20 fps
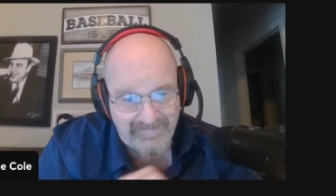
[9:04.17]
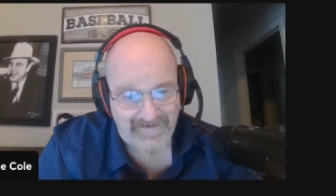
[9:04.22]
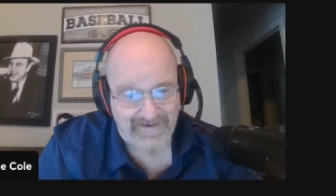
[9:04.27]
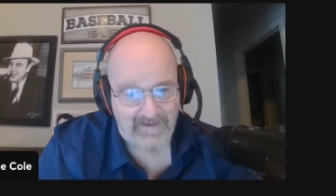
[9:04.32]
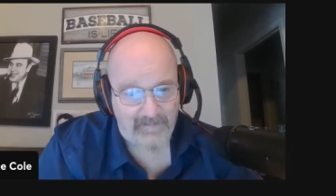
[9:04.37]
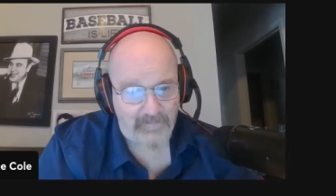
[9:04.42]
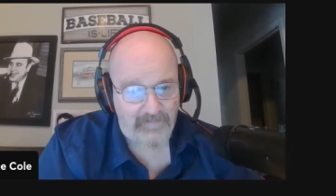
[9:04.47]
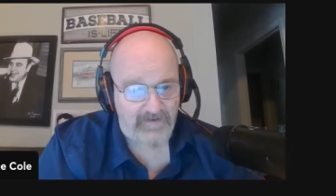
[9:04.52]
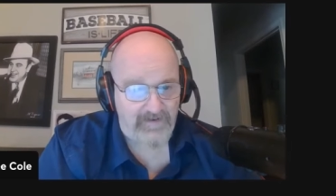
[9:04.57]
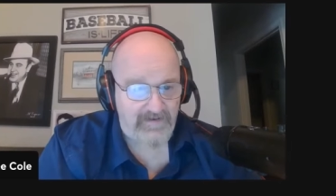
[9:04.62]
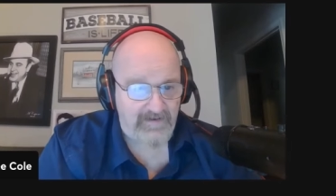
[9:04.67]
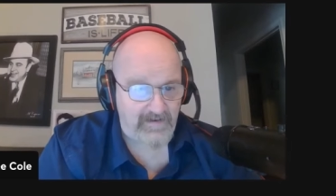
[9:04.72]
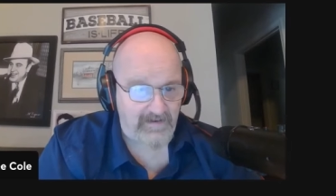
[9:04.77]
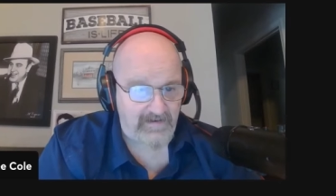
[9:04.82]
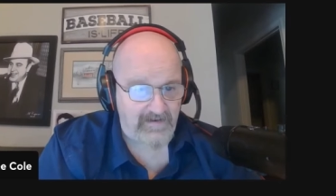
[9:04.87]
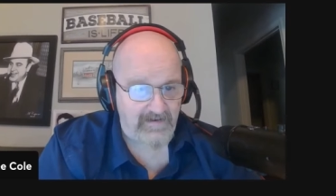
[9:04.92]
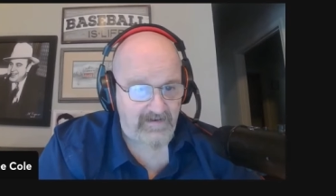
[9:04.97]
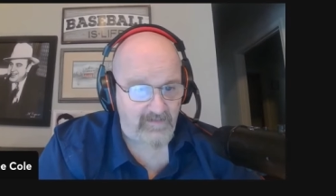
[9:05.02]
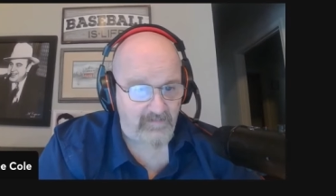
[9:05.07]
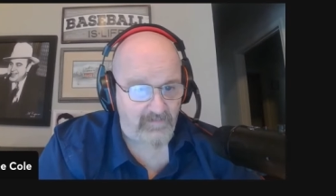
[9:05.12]
happened to your
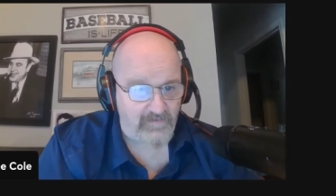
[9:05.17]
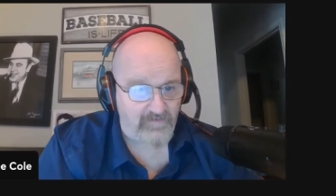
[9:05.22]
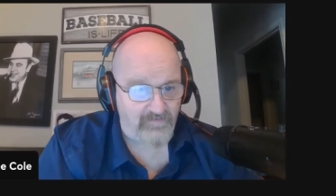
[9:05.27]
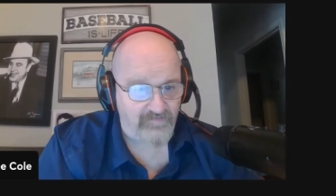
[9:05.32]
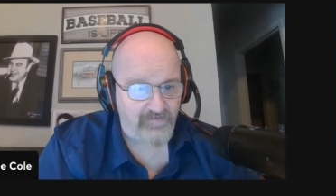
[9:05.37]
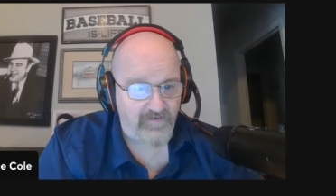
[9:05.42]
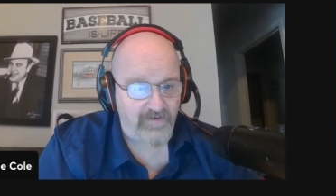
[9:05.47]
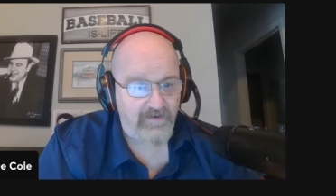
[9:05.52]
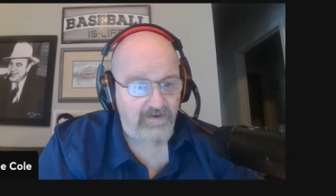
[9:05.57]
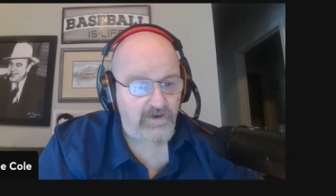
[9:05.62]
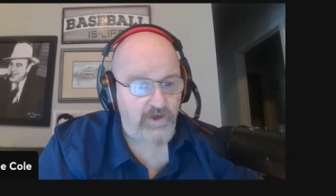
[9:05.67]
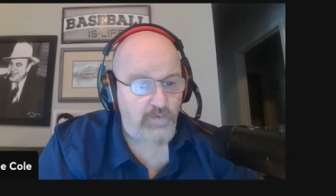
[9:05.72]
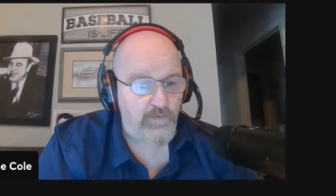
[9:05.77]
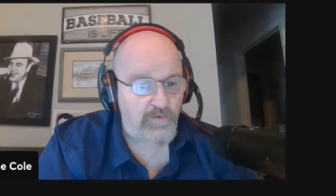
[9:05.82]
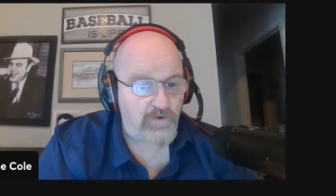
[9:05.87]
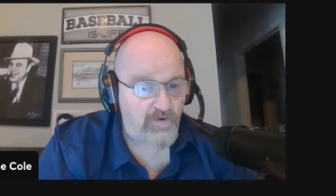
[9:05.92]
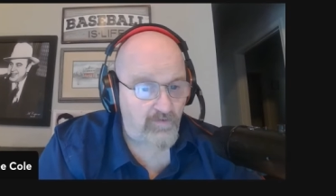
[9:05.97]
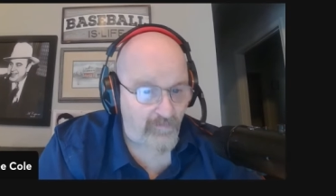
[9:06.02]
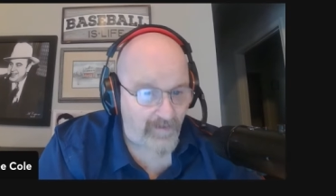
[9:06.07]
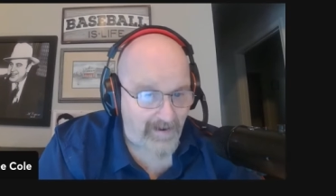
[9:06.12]
animals, you
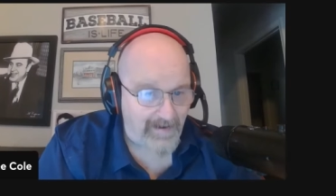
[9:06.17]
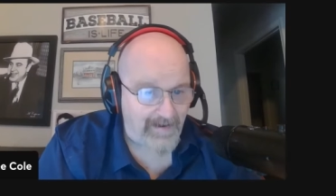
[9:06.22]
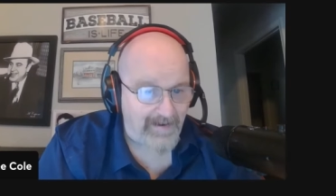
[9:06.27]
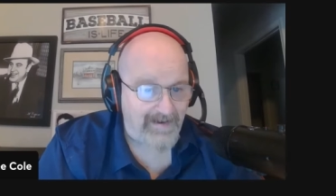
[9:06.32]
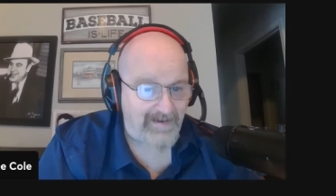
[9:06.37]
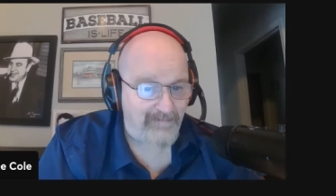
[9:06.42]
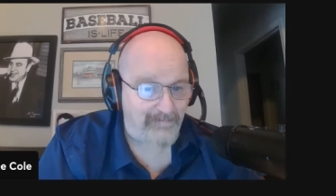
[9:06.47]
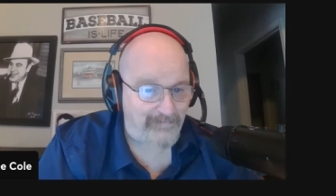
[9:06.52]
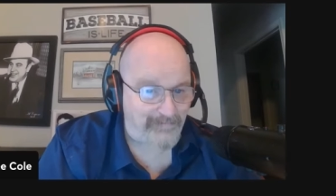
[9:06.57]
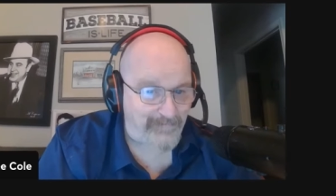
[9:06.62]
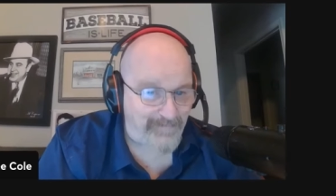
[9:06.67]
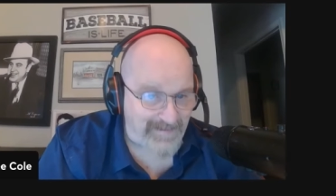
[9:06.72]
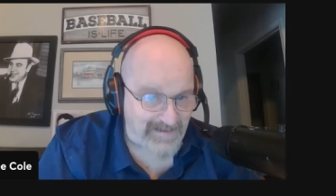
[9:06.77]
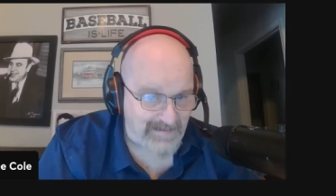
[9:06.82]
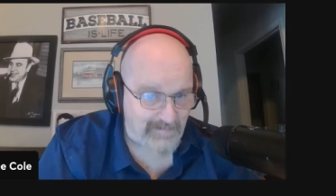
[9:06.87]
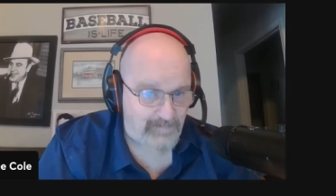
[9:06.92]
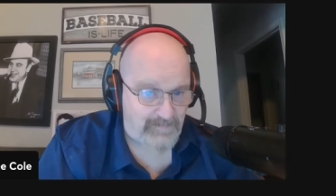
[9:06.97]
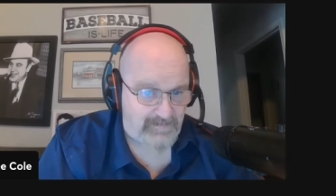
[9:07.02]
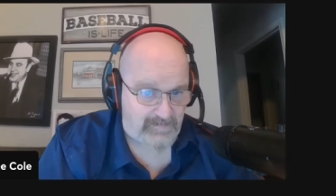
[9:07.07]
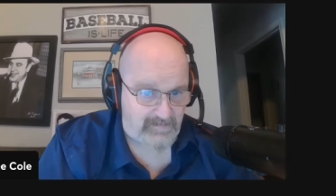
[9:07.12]
would cry like a
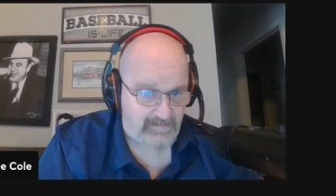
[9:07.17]
baby.